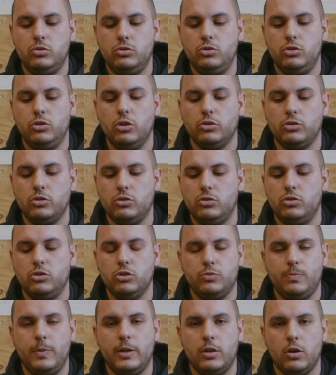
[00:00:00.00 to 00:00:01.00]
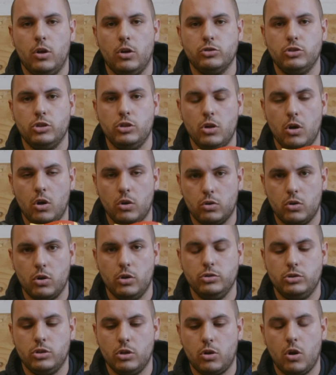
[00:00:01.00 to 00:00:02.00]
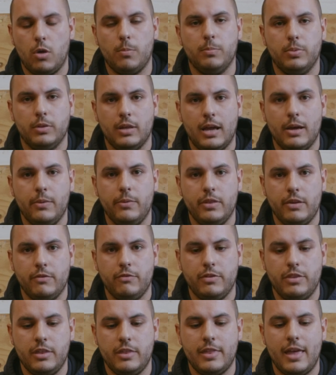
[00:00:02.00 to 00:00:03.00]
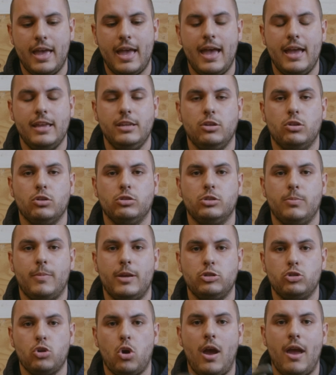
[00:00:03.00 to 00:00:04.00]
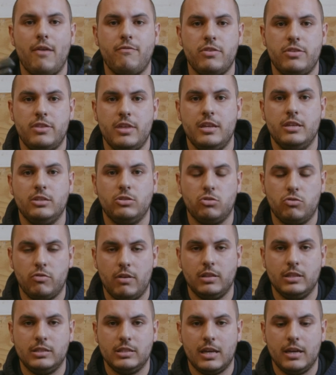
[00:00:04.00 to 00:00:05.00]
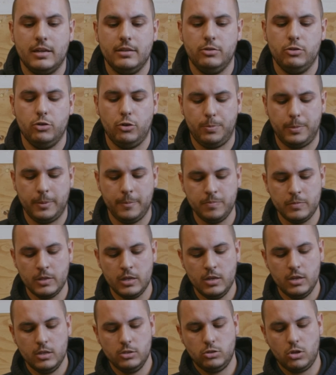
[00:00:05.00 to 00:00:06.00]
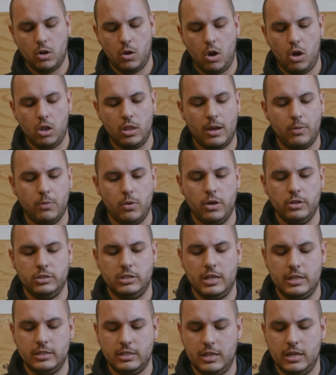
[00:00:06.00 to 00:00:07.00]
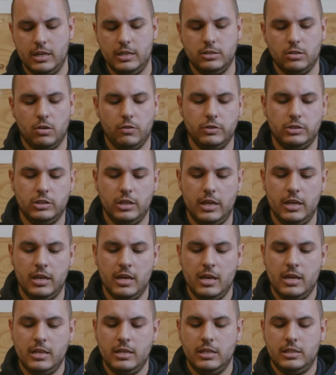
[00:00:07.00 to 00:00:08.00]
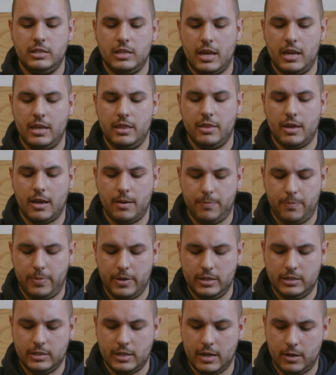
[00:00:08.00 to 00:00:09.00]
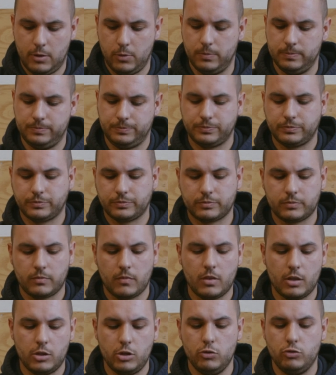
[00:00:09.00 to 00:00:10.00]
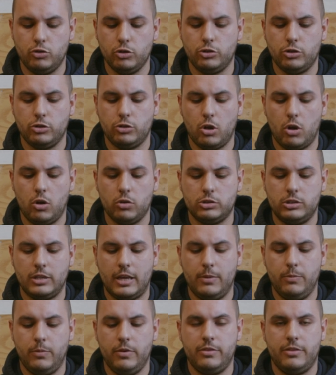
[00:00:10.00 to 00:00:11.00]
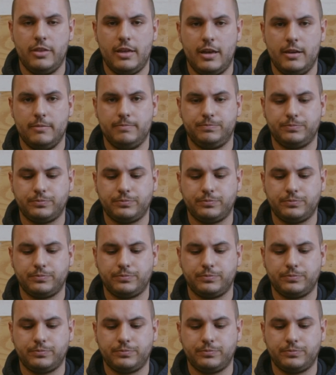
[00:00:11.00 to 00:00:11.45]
just because you're going to comply with everything there and you're going to make sure everything is correctly tightened up. So all that works is obviously you take that piece out, you adjust your torque setting with that,